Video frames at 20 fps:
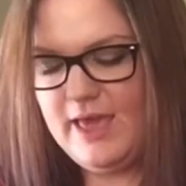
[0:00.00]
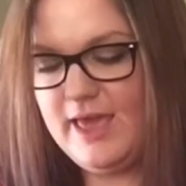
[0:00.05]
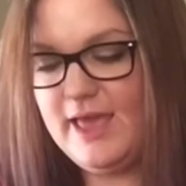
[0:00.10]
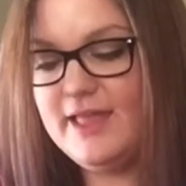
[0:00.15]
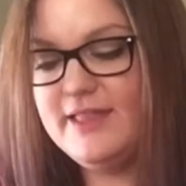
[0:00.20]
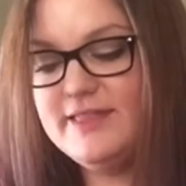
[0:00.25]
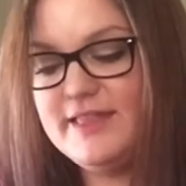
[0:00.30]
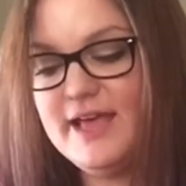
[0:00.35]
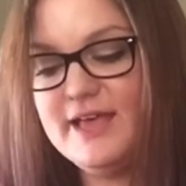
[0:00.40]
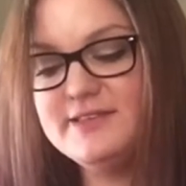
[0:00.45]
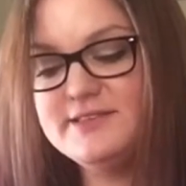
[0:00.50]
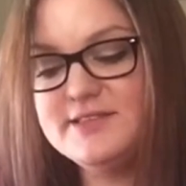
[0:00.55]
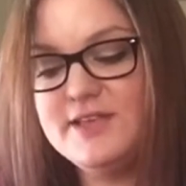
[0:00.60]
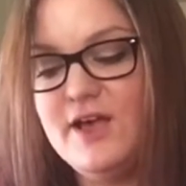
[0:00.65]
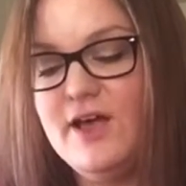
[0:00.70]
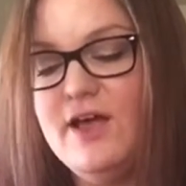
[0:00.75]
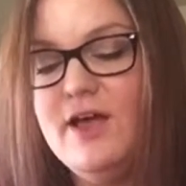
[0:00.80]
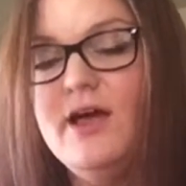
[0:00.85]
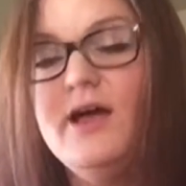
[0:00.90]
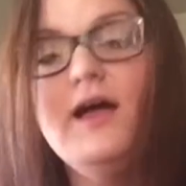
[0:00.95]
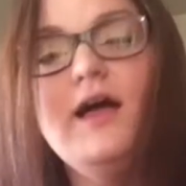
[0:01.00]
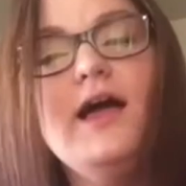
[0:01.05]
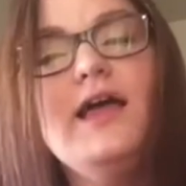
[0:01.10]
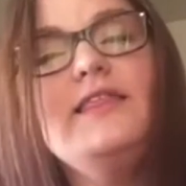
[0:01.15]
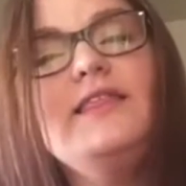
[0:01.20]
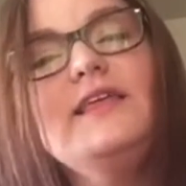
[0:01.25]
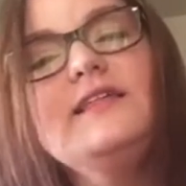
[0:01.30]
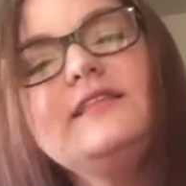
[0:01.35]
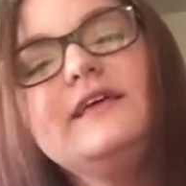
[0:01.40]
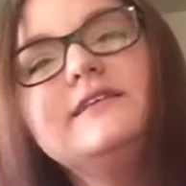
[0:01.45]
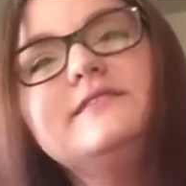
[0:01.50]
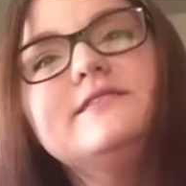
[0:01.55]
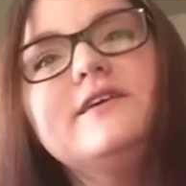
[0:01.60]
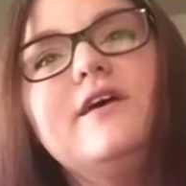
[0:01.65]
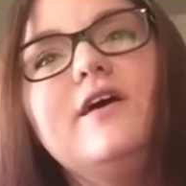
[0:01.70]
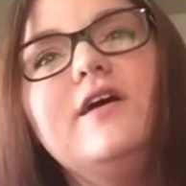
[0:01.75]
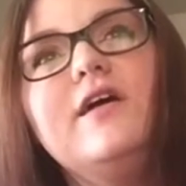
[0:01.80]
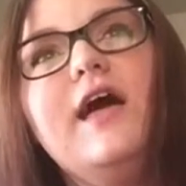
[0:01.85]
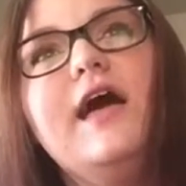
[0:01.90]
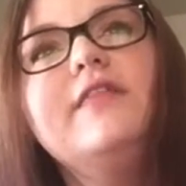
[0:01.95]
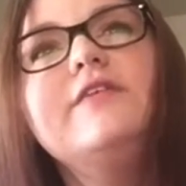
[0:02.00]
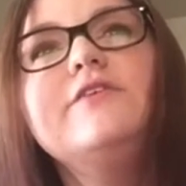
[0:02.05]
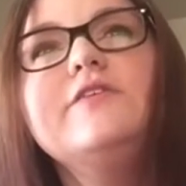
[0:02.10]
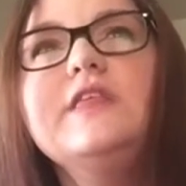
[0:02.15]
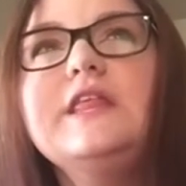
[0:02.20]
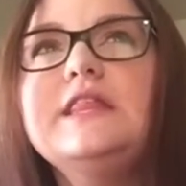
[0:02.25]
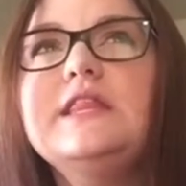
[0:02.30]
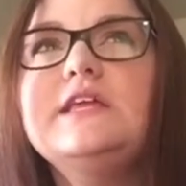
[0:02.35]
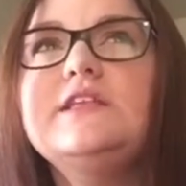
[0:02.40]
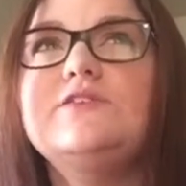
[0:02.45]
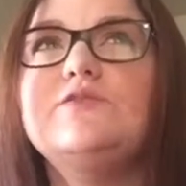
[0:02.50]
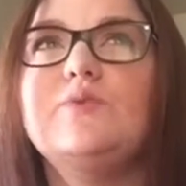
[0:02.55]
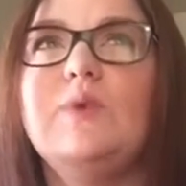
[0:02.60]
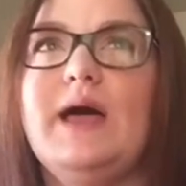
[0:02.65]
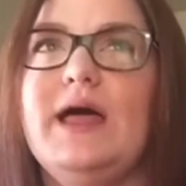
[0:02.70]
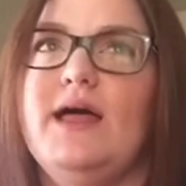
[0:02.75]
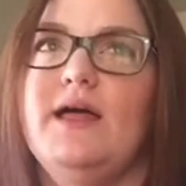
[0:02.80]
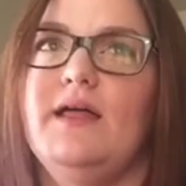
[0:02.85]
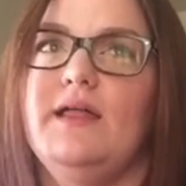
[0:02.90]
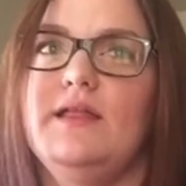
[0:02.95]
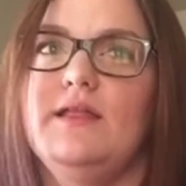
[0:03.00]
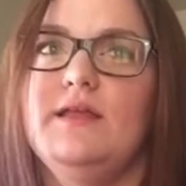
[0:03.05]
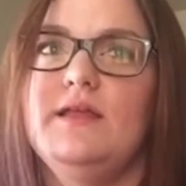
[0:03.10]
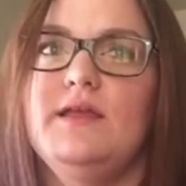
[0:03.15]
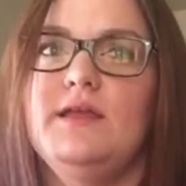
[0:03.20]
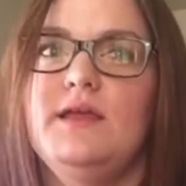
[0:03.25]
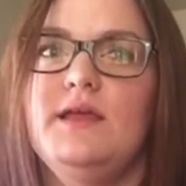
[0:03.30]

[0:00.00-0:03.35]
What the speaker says: And I think that's all, other than the Dwell